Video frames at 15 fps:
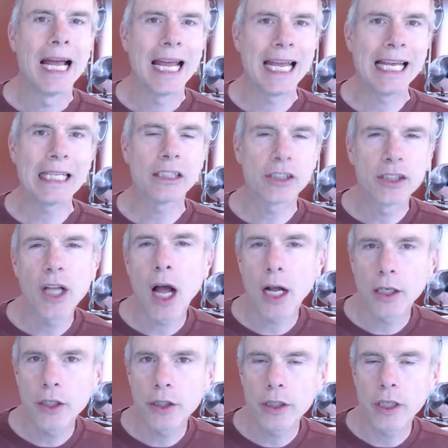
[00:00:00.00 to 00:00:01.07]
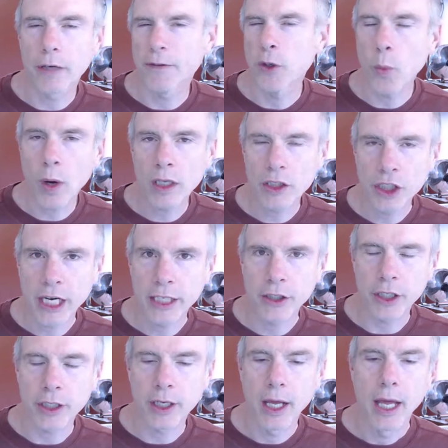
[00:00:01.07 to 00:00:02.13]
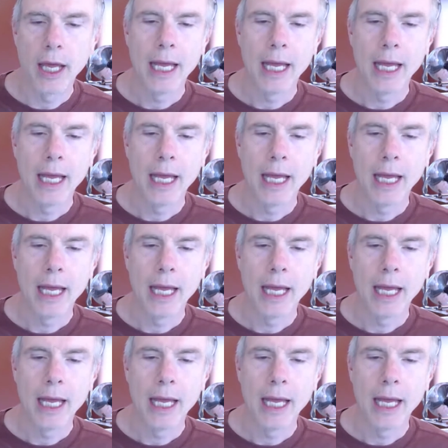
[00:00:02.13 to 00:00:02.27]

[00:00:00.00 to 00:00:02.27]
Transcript: it's not good enough. You want to change it.